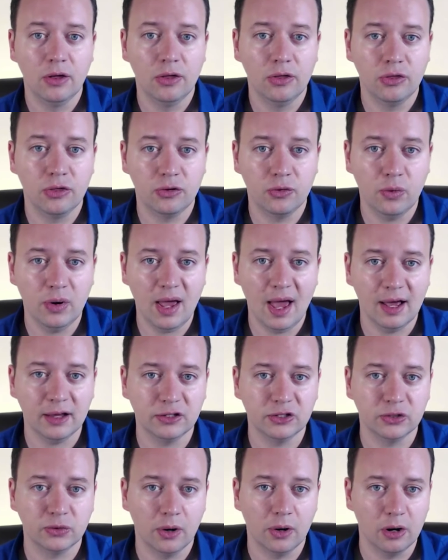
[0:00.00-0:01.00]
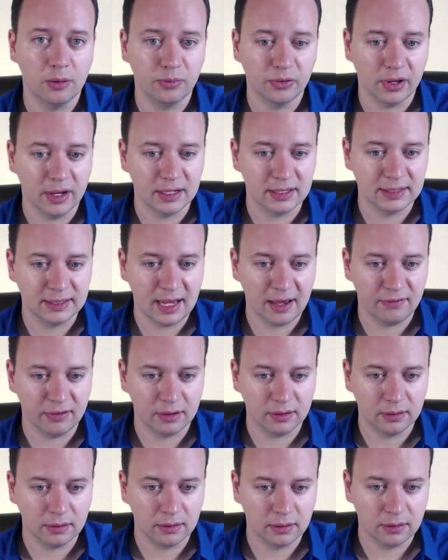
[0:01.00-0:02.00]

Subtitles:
3x squared plus 7.